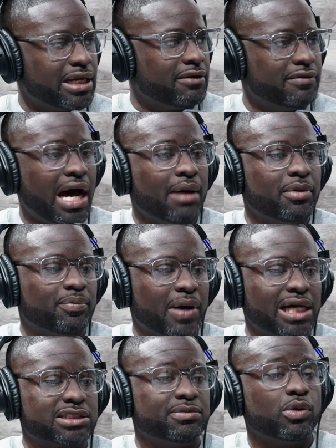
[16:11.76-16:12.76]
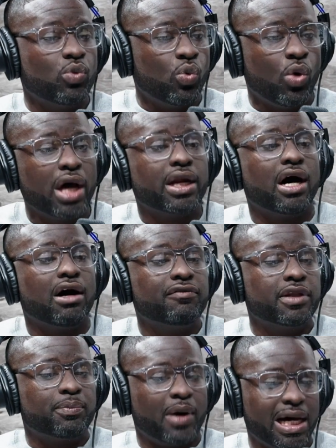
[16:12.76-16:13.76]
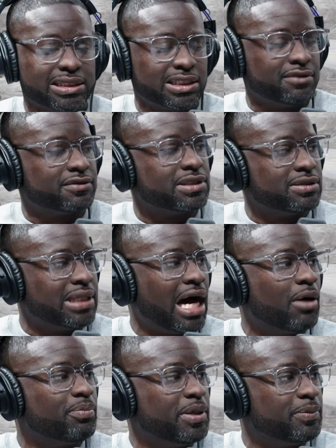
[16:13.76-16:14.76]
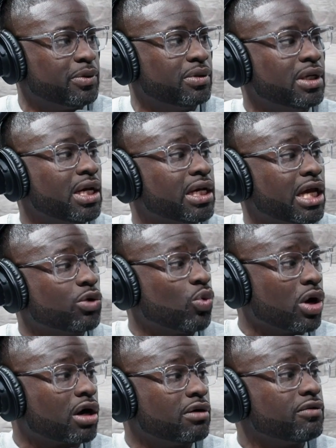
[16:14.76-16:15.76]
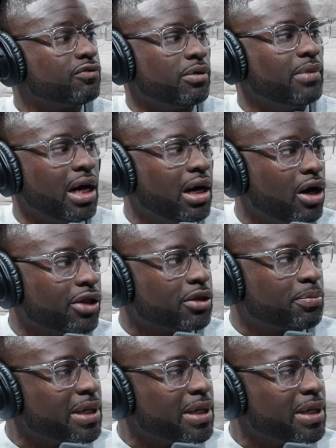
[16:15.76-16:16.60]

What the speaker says: that have not been positive. But one of the positives is now people can work from other